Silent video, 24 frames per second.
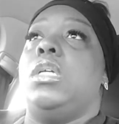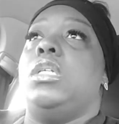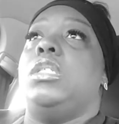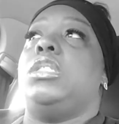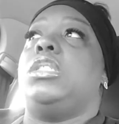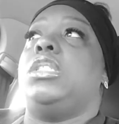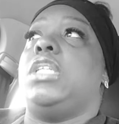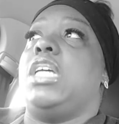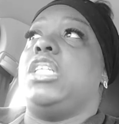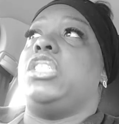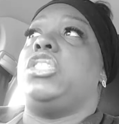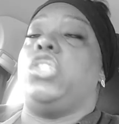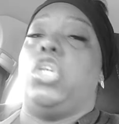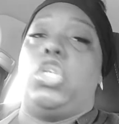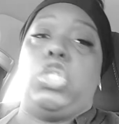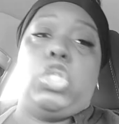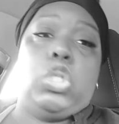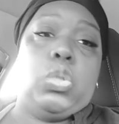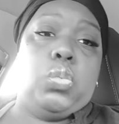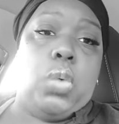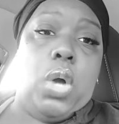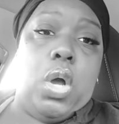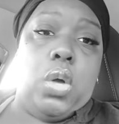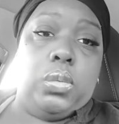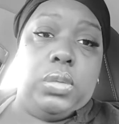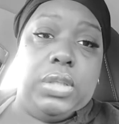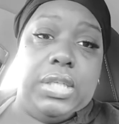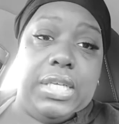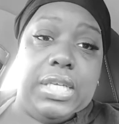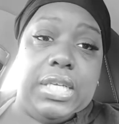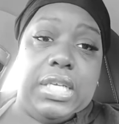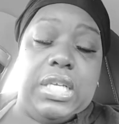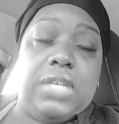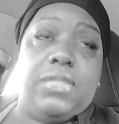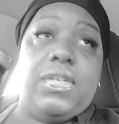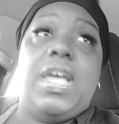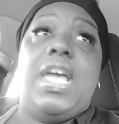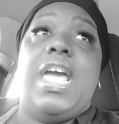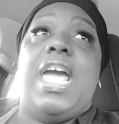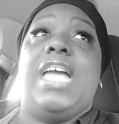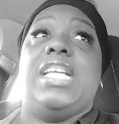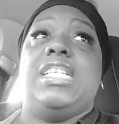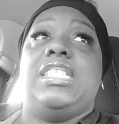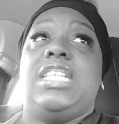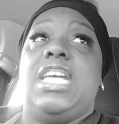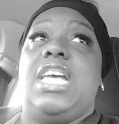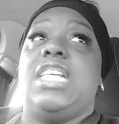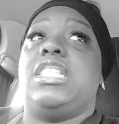just so you won't leave
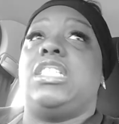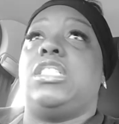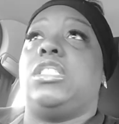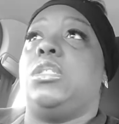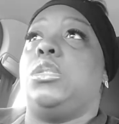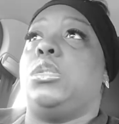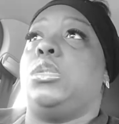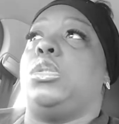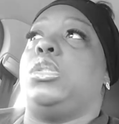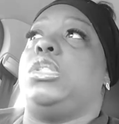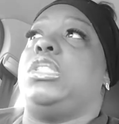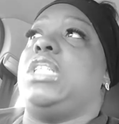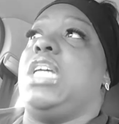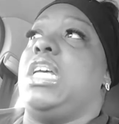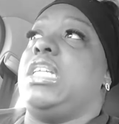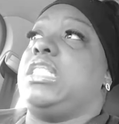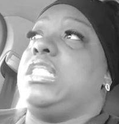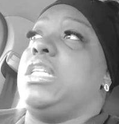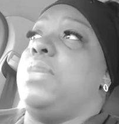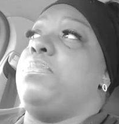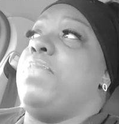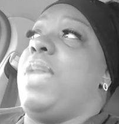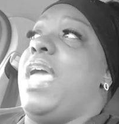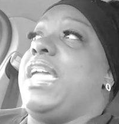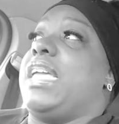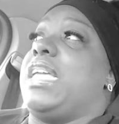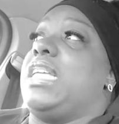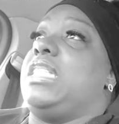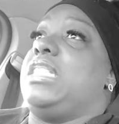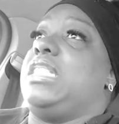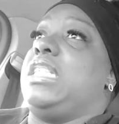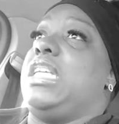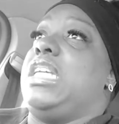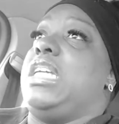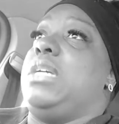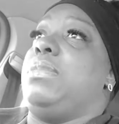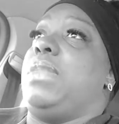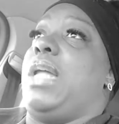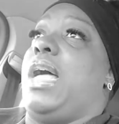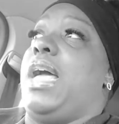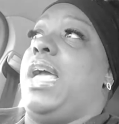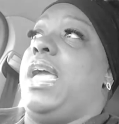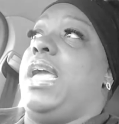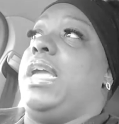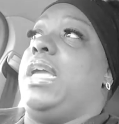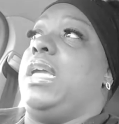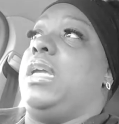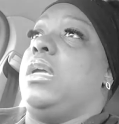and just just to make it seem
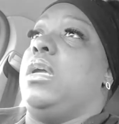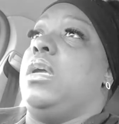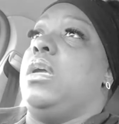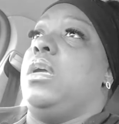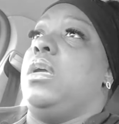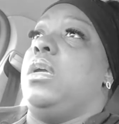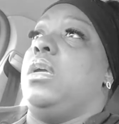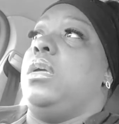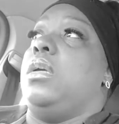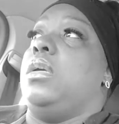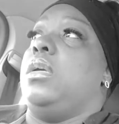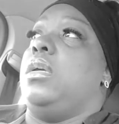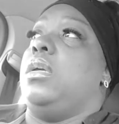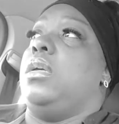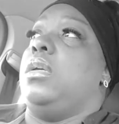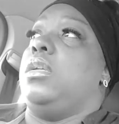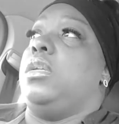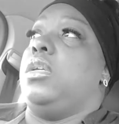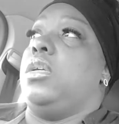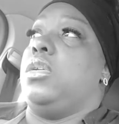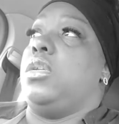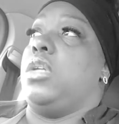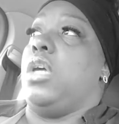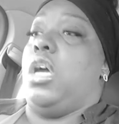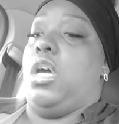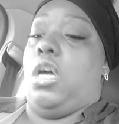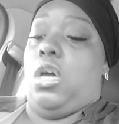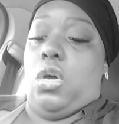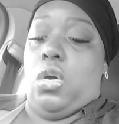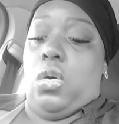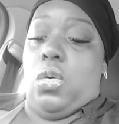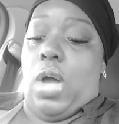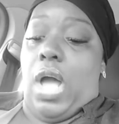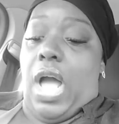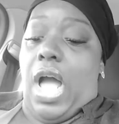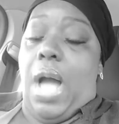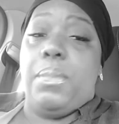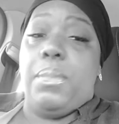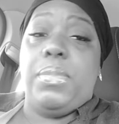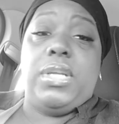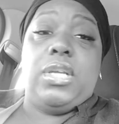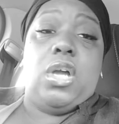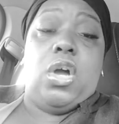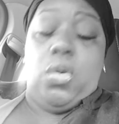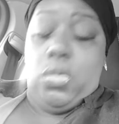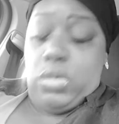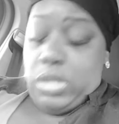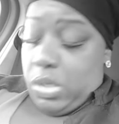like you know, I'm the
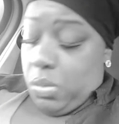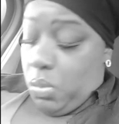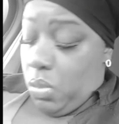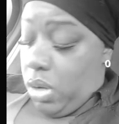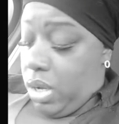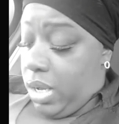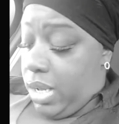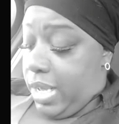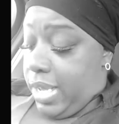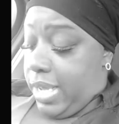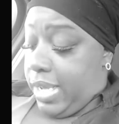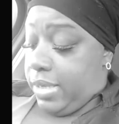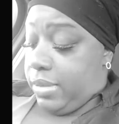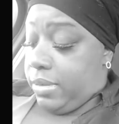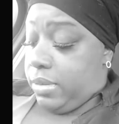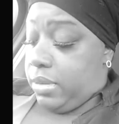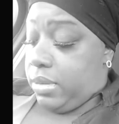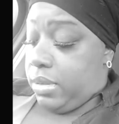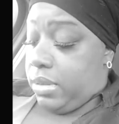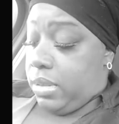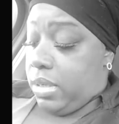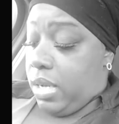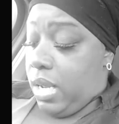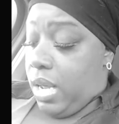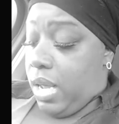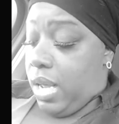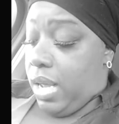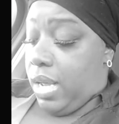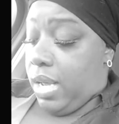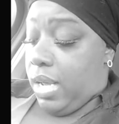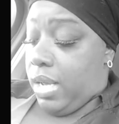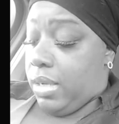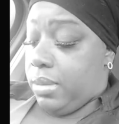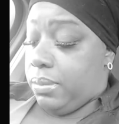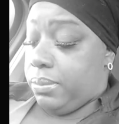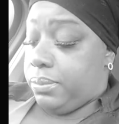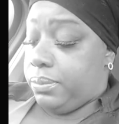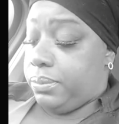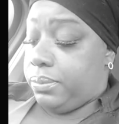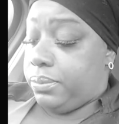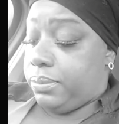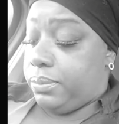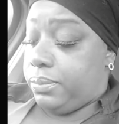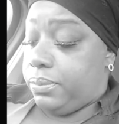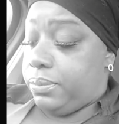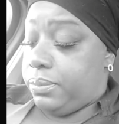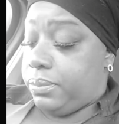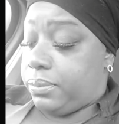only one um
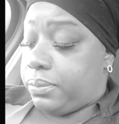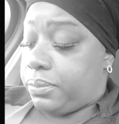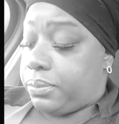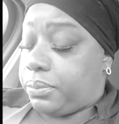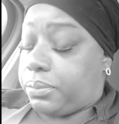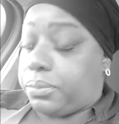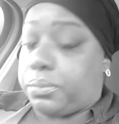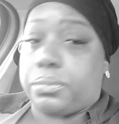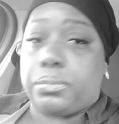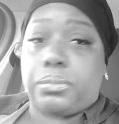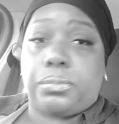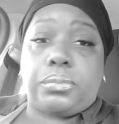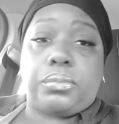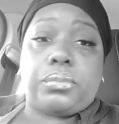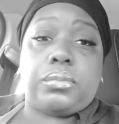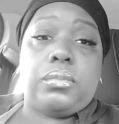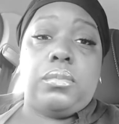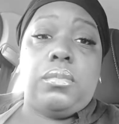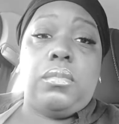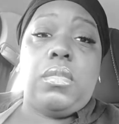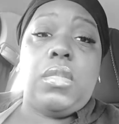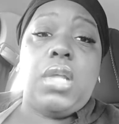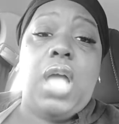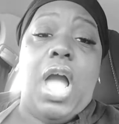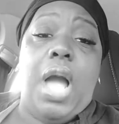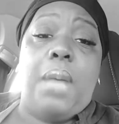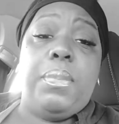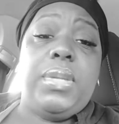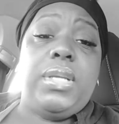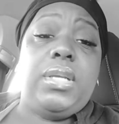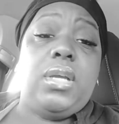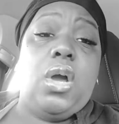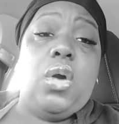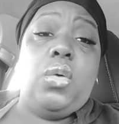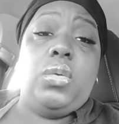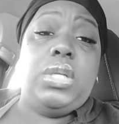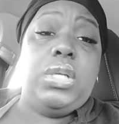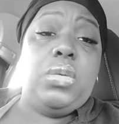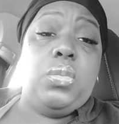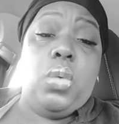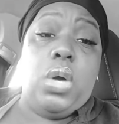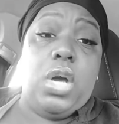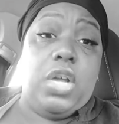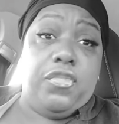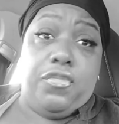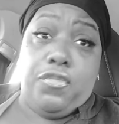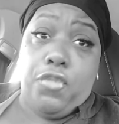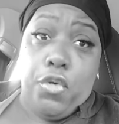I'm the only
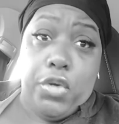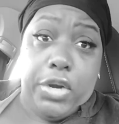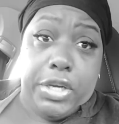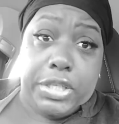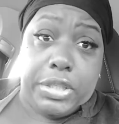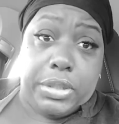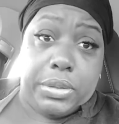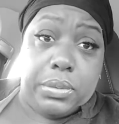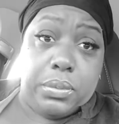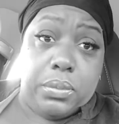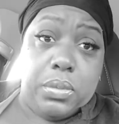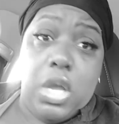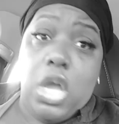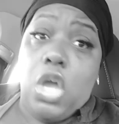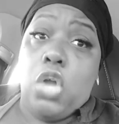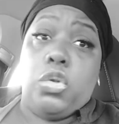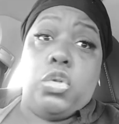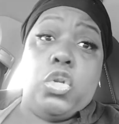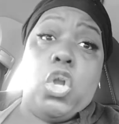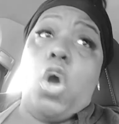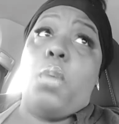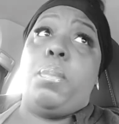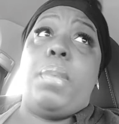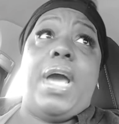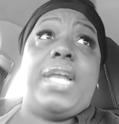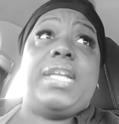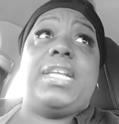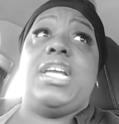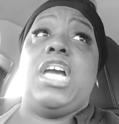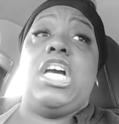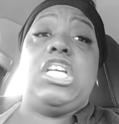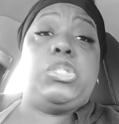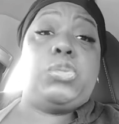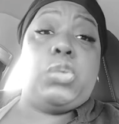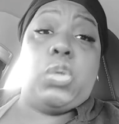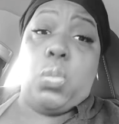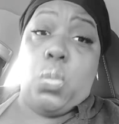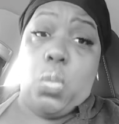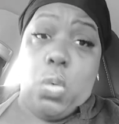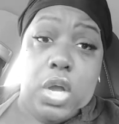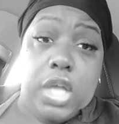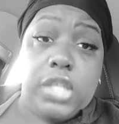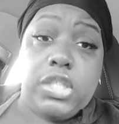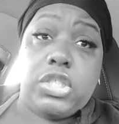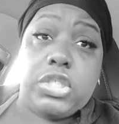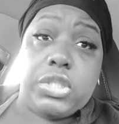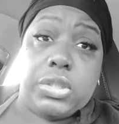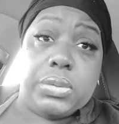one for you. Nobody else will
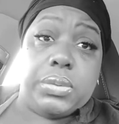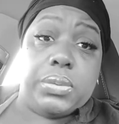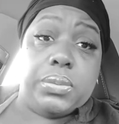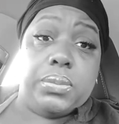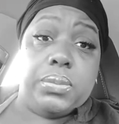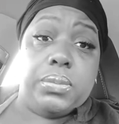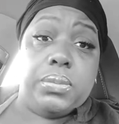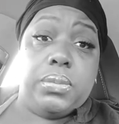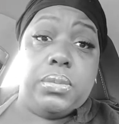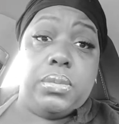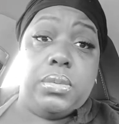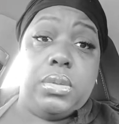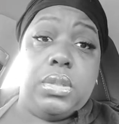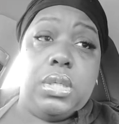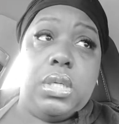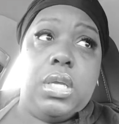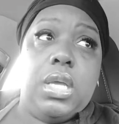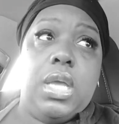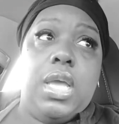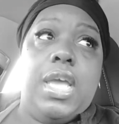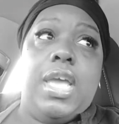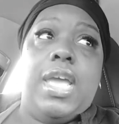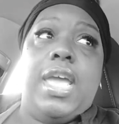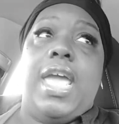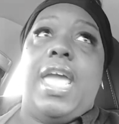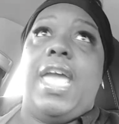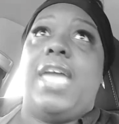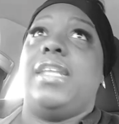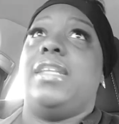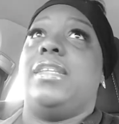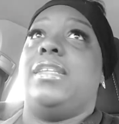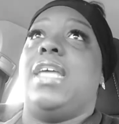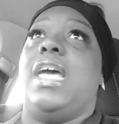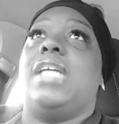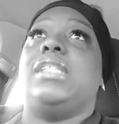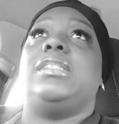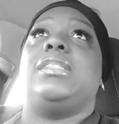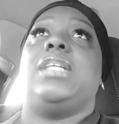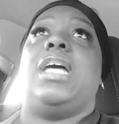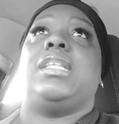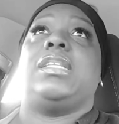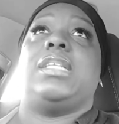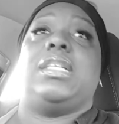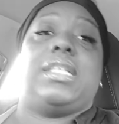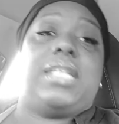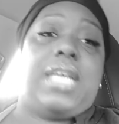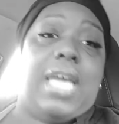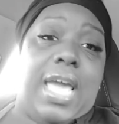want you. And that's
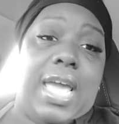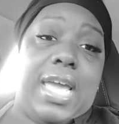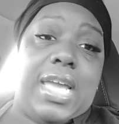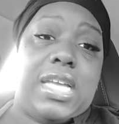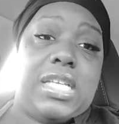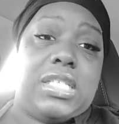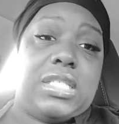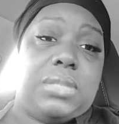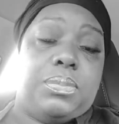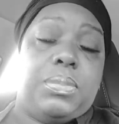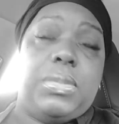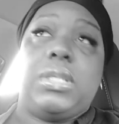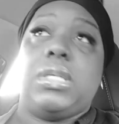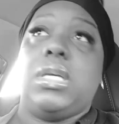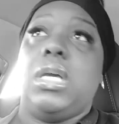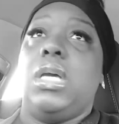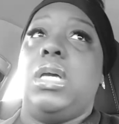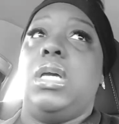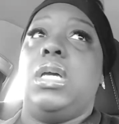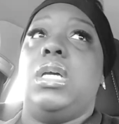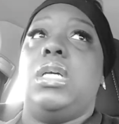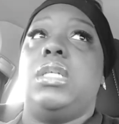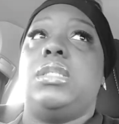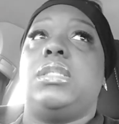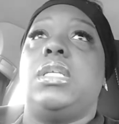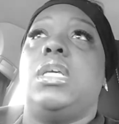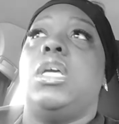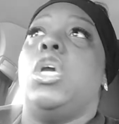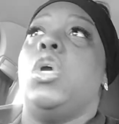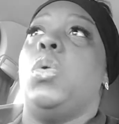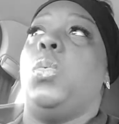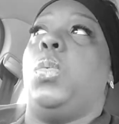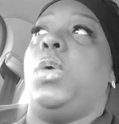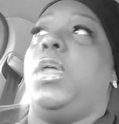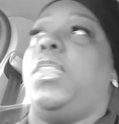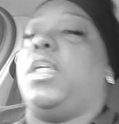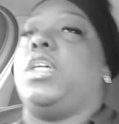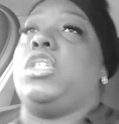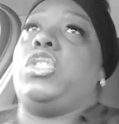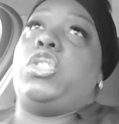not the case because with